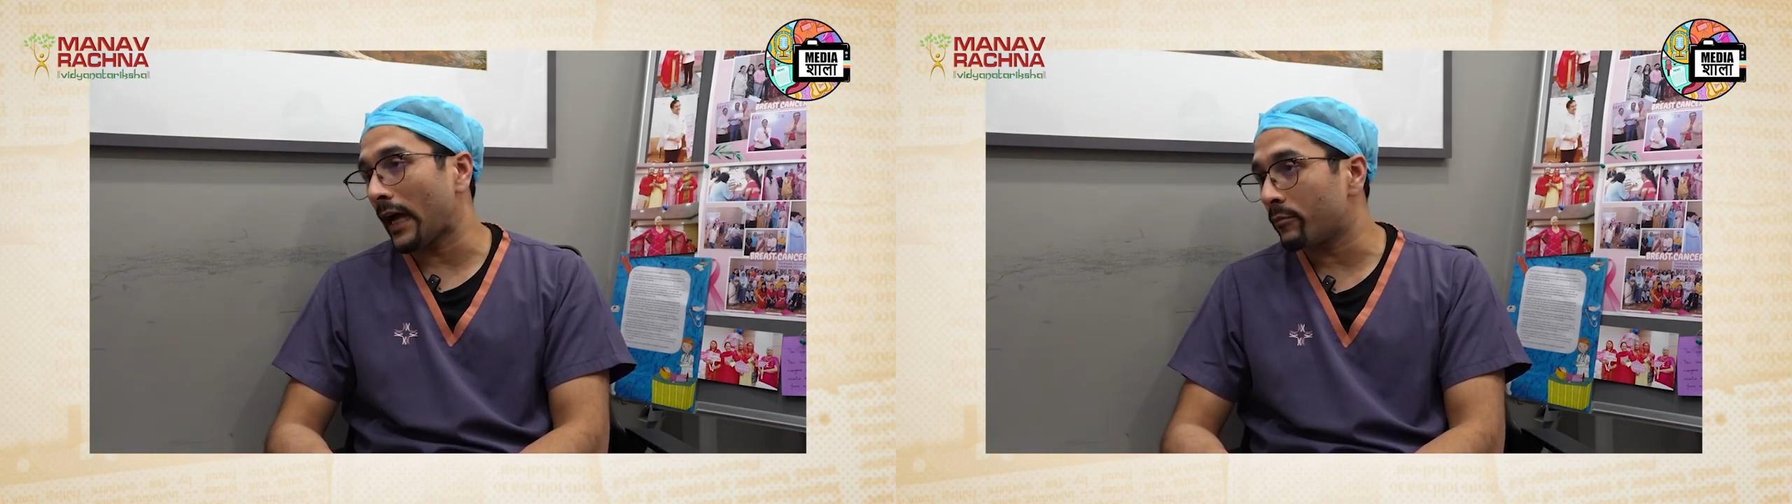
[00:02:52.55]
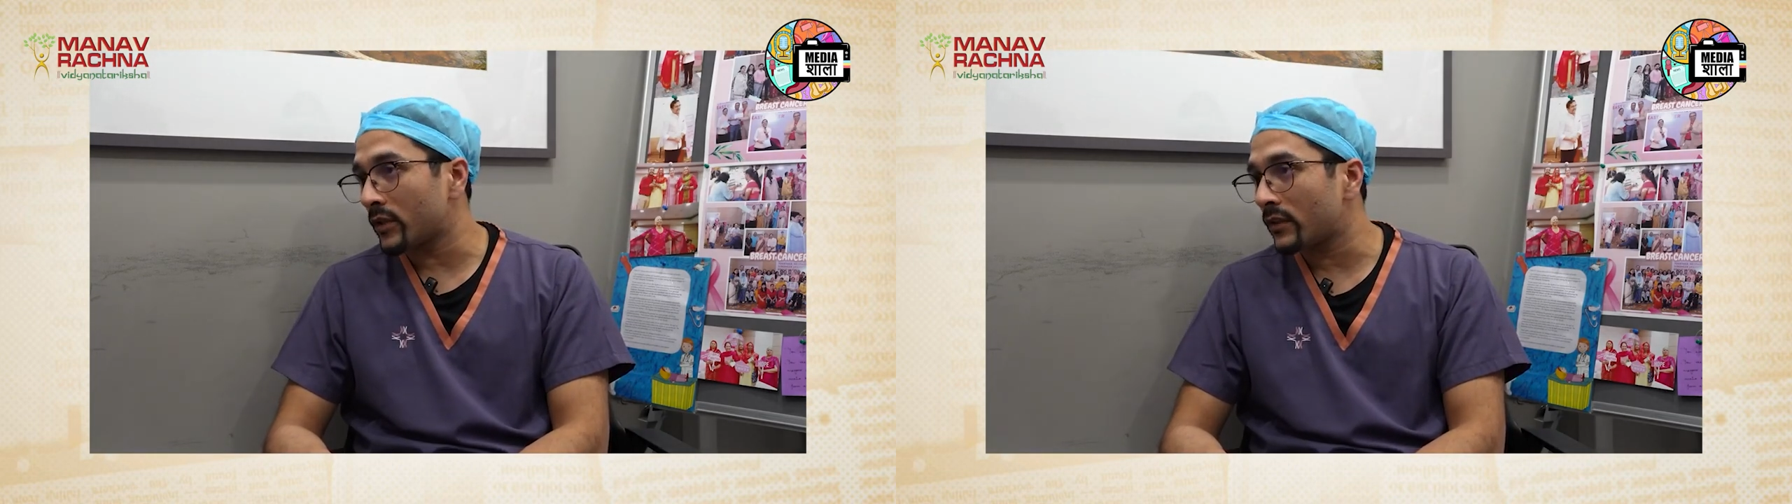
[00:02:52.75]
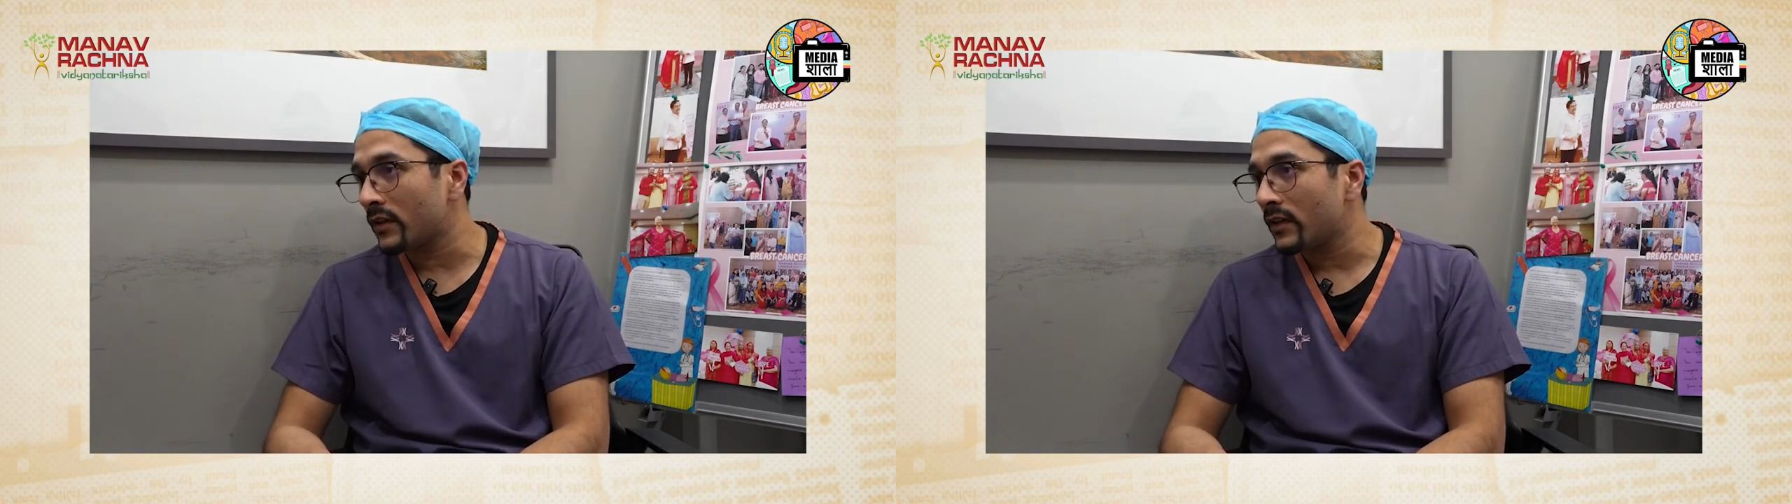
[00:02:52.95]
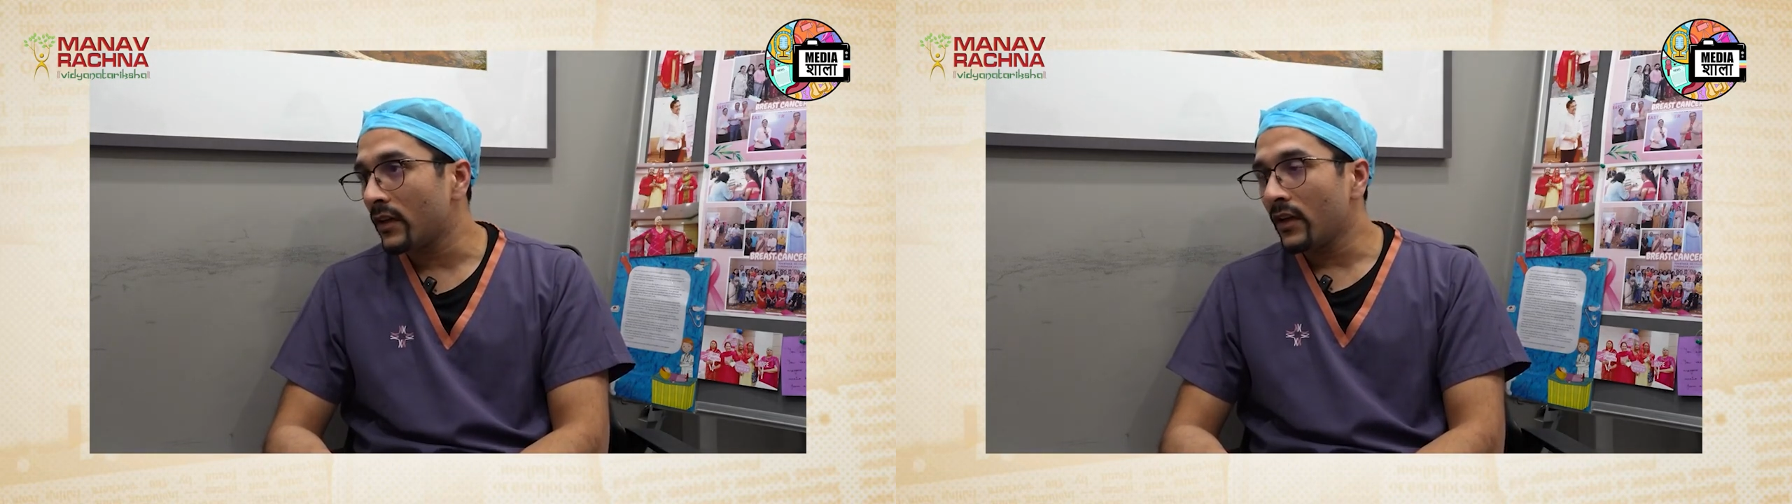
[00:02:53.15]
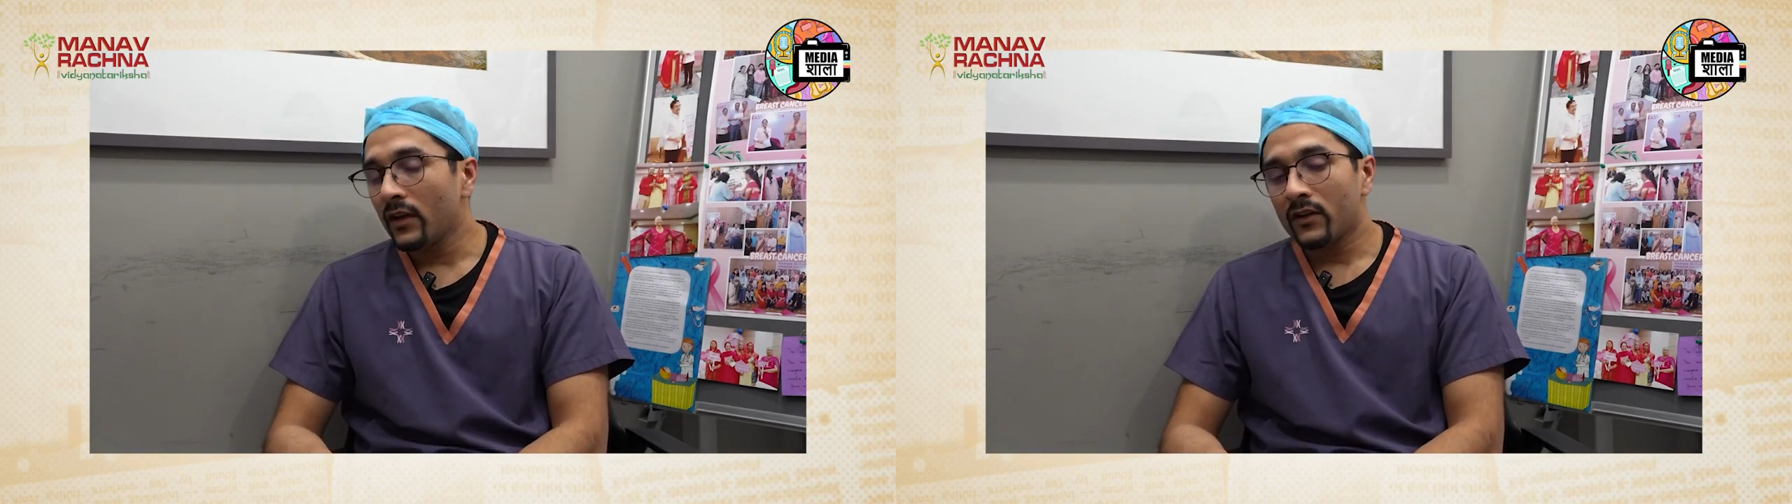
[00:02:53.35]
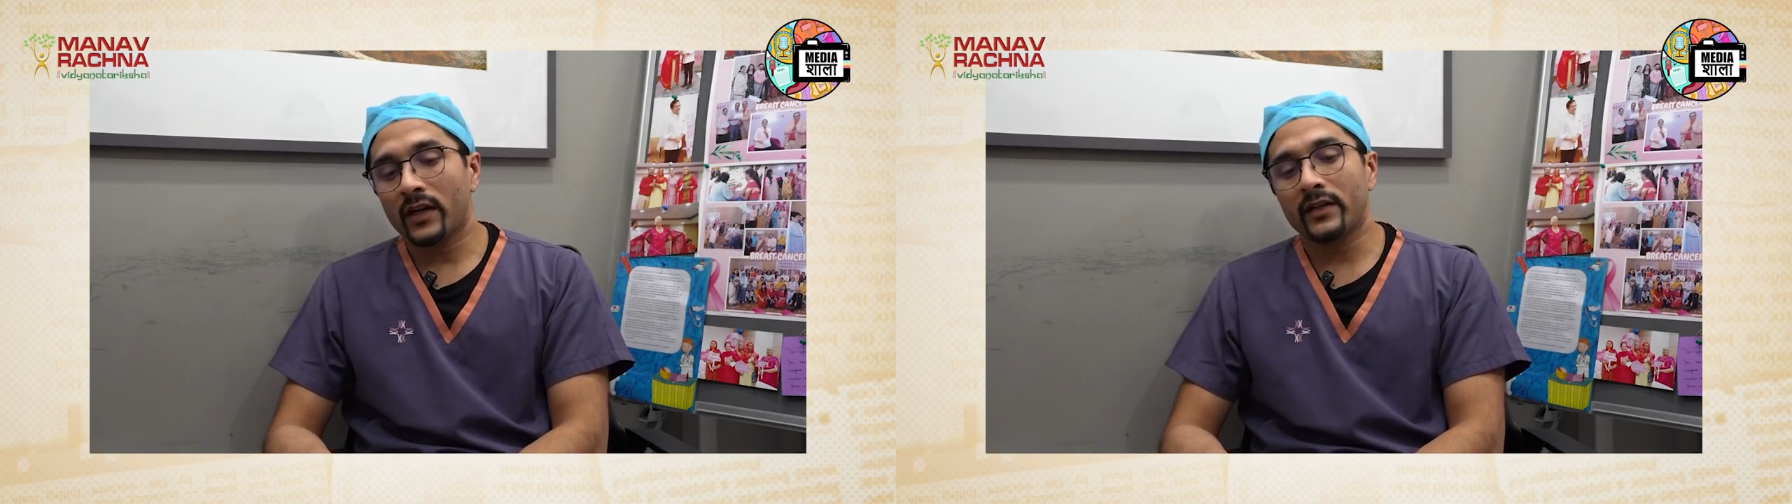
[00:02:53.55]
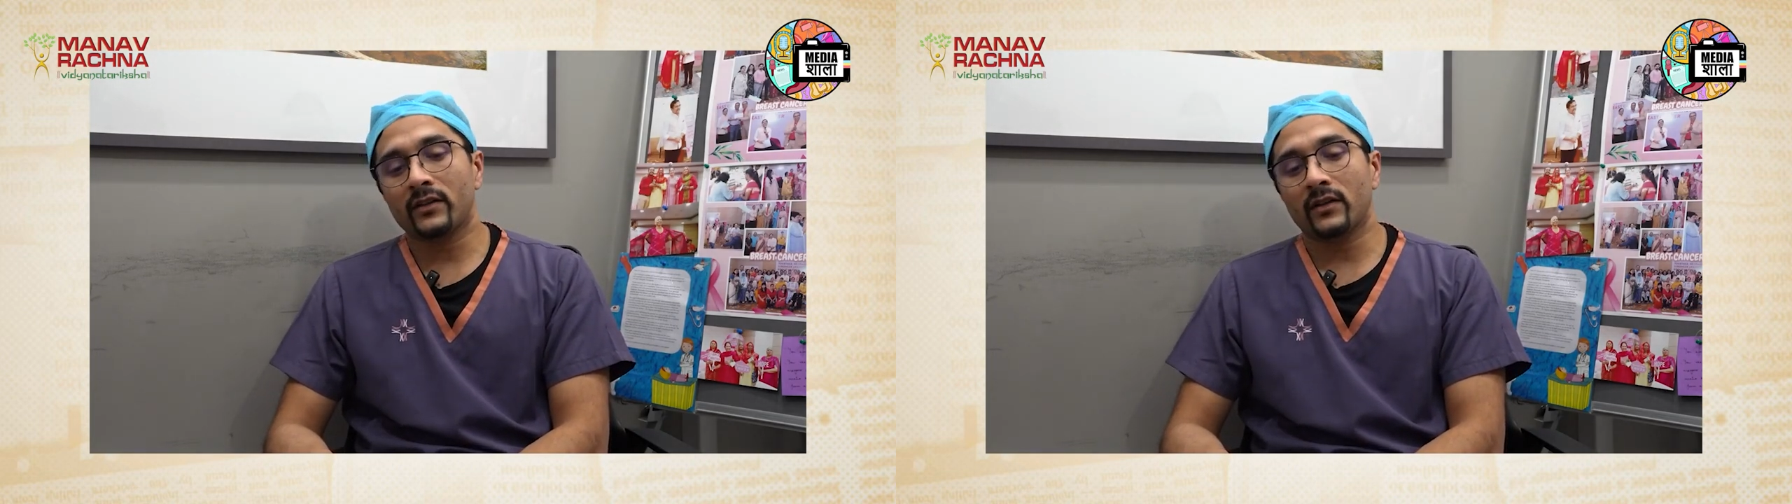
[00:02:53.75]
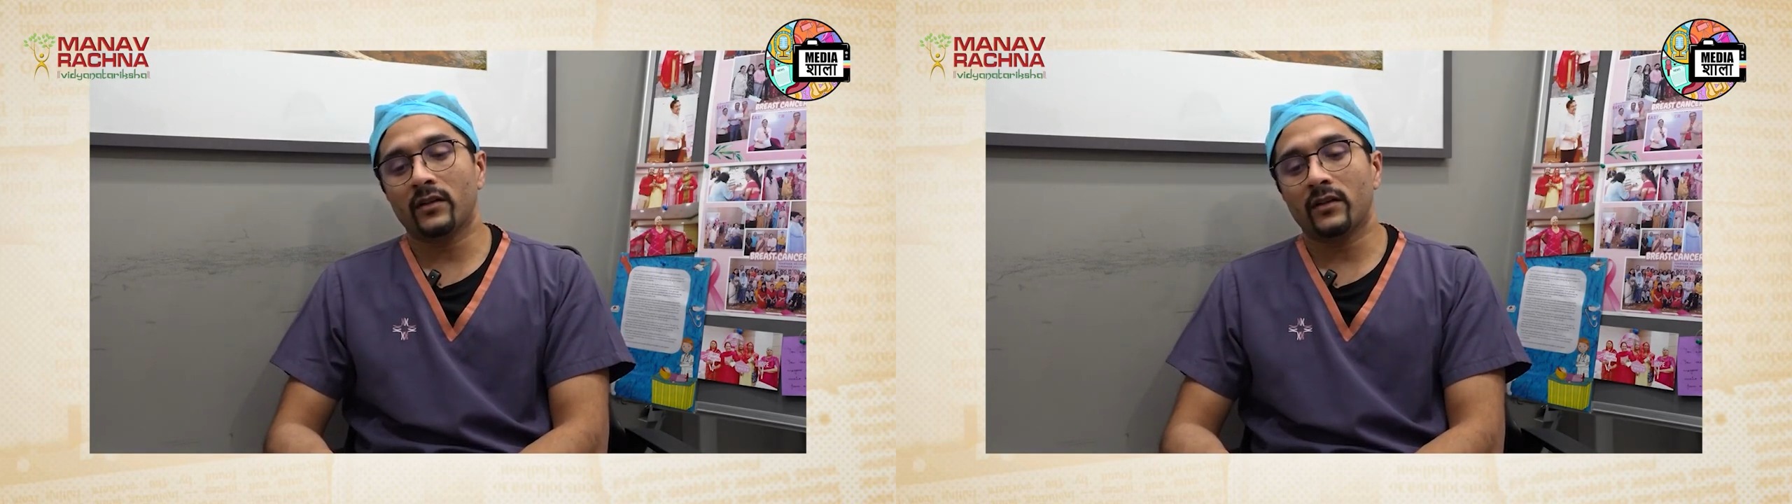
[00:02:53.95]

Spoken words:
happened, right?